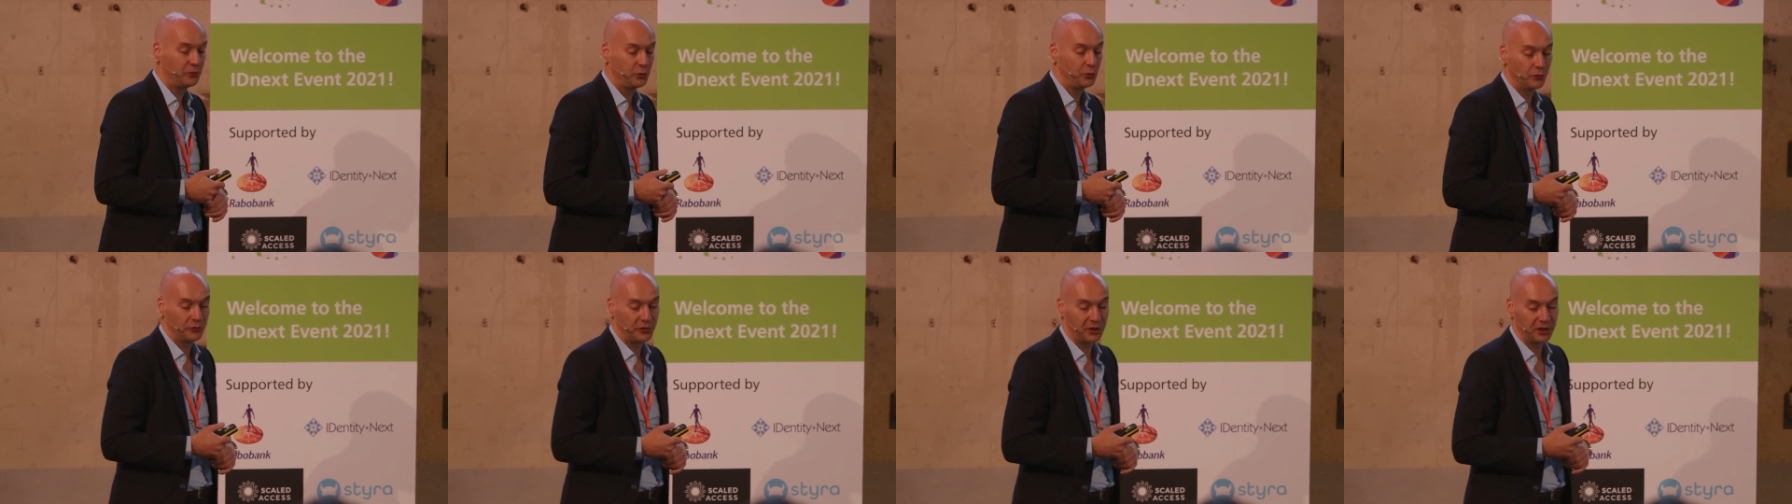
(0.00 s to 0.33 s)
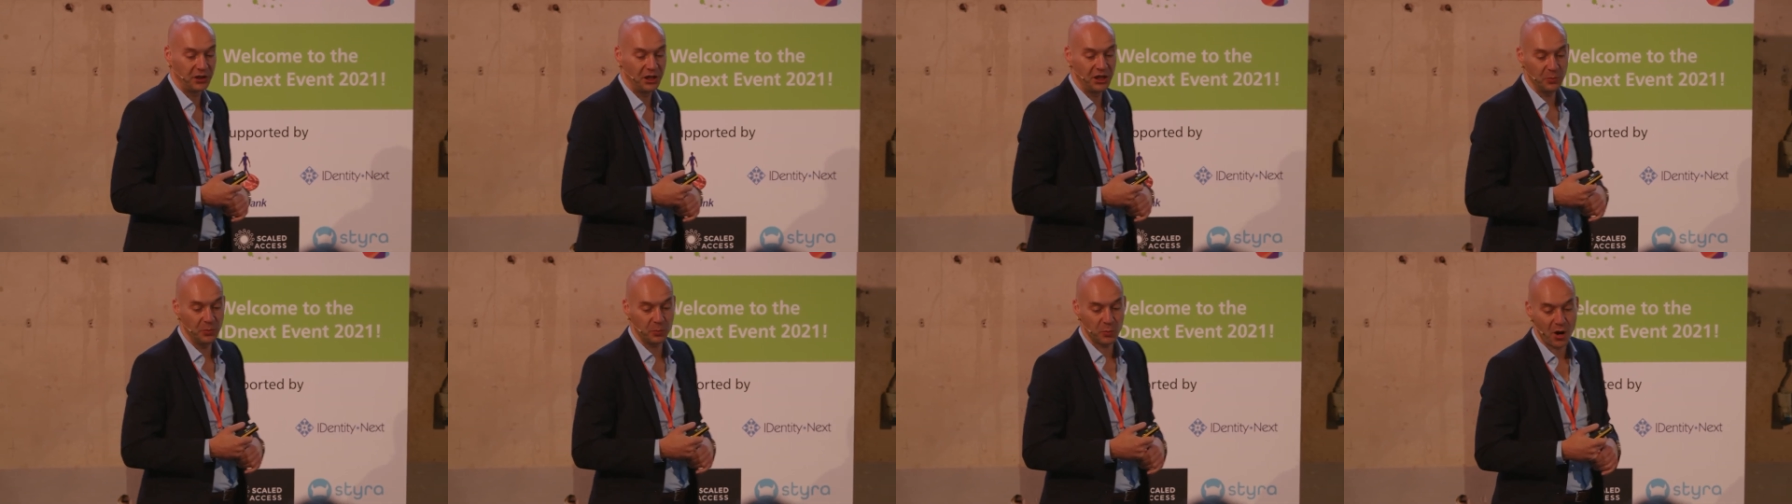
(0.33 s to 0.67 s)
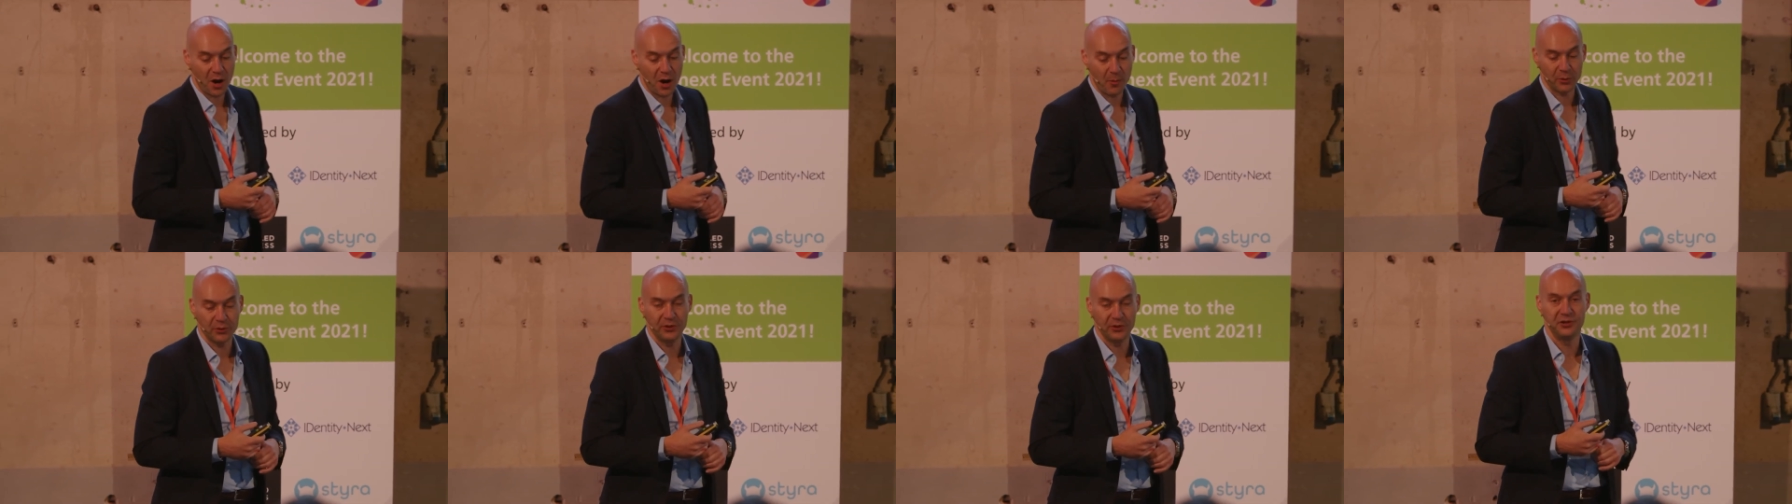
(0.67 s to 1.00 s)
of the key
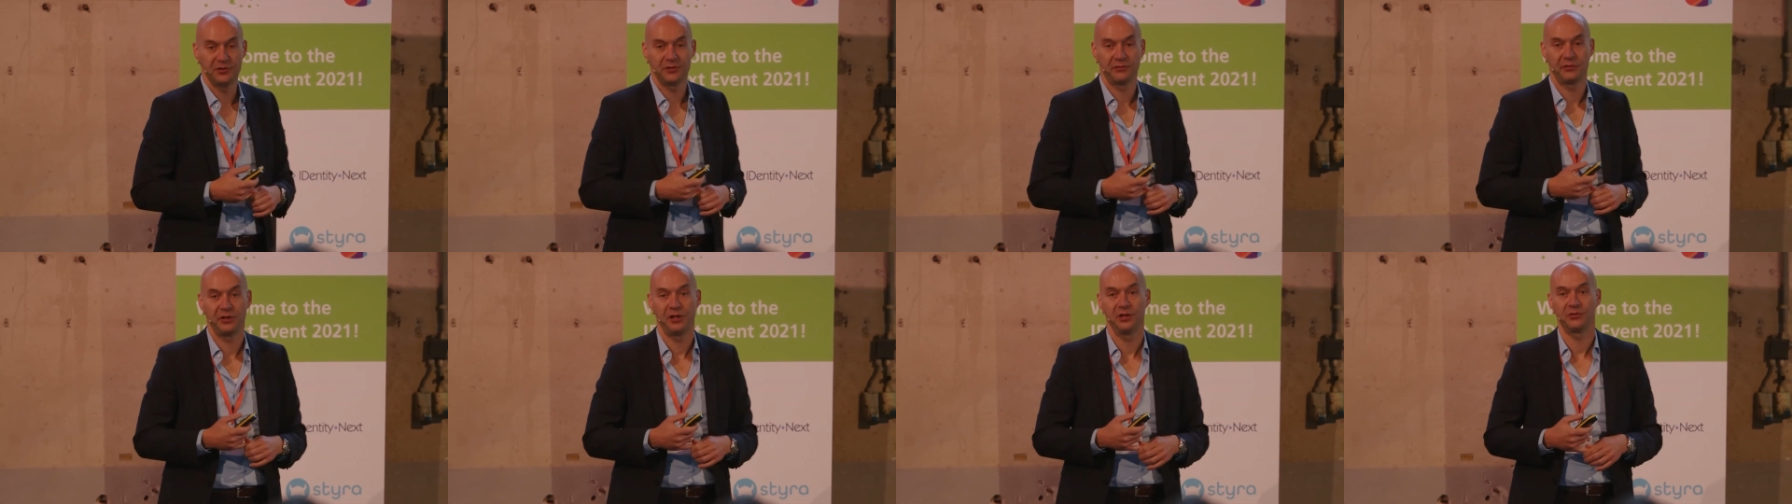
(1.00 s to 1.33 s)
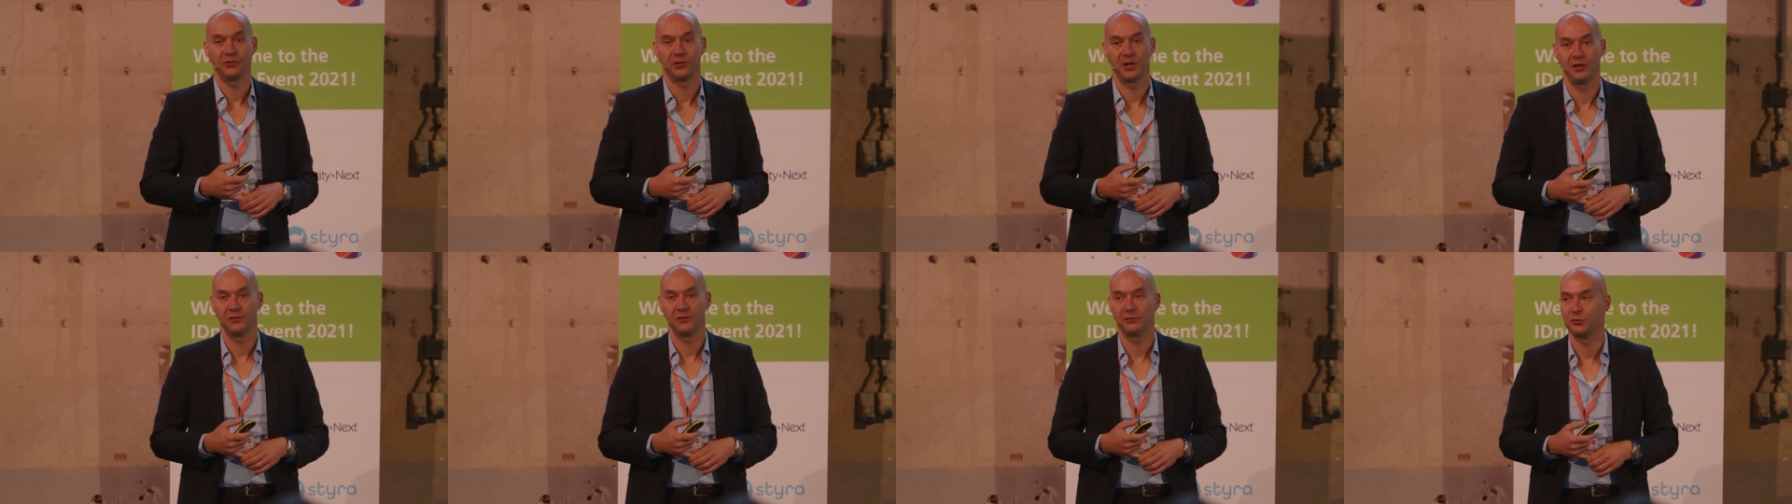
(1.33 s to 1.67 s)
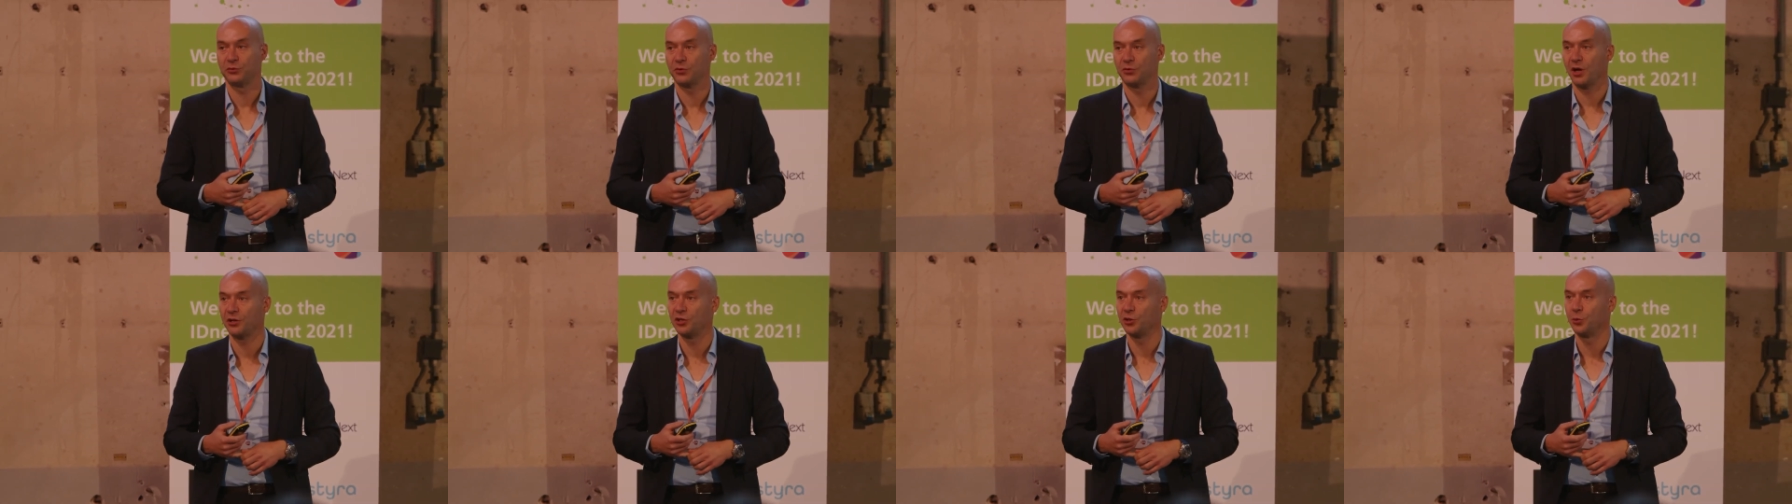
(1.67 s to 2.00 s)
properties of the internet
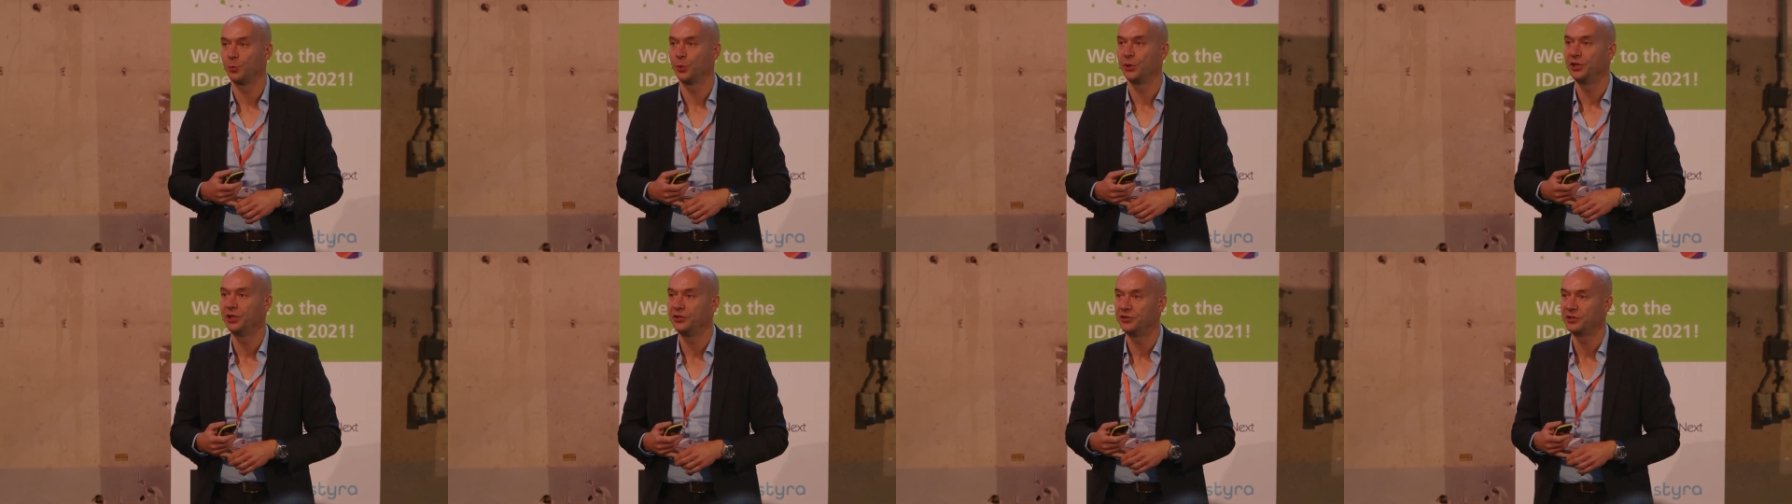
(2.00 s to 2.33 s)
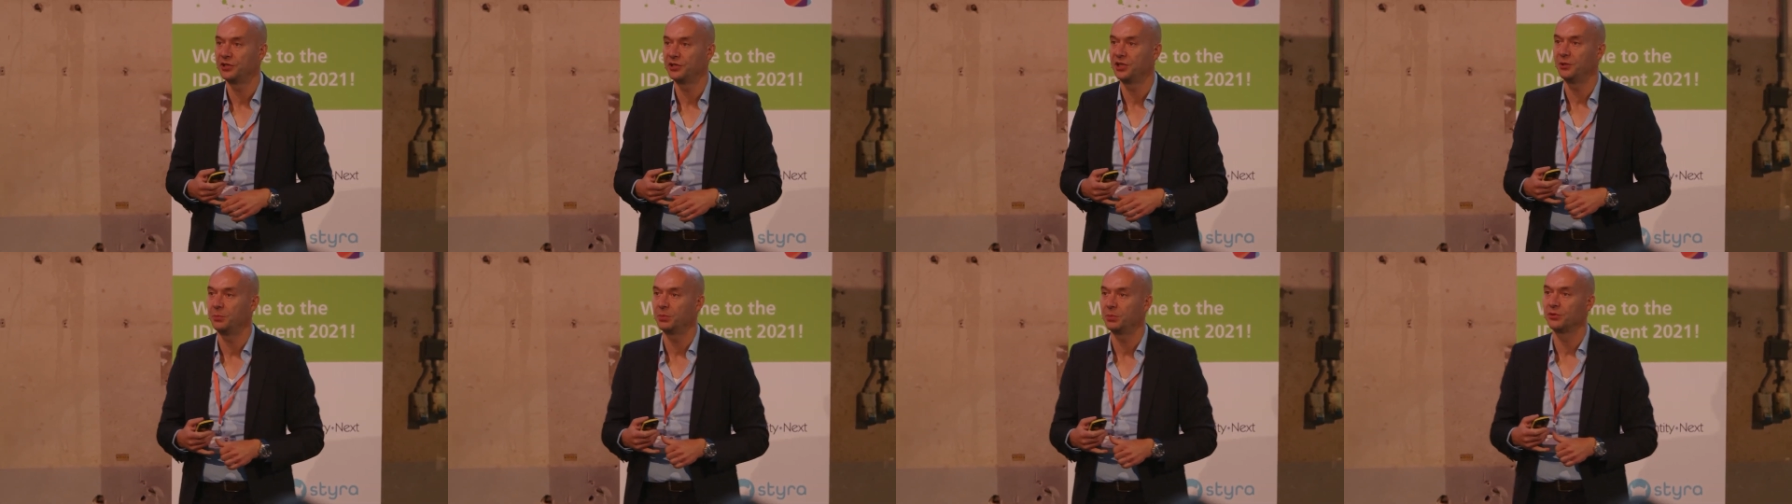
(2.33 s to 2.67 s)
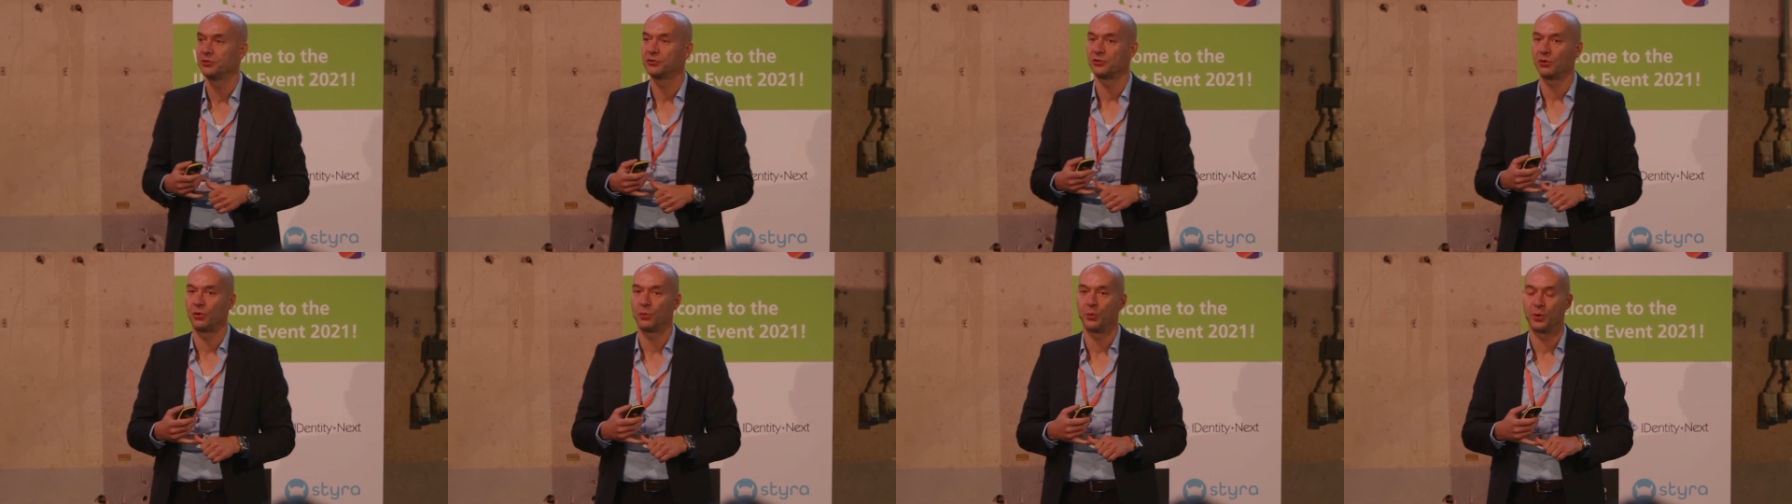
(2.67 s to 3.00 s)
infrastructure we need to keep.
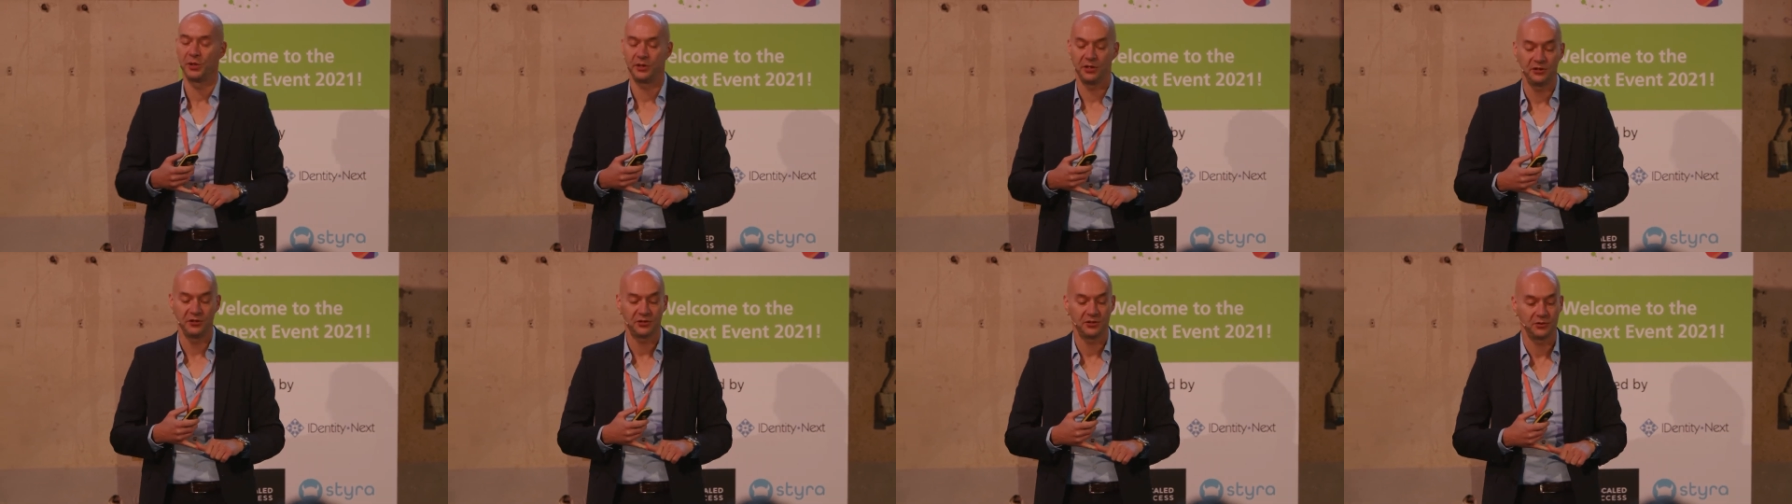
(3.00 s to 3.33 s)
So it needs to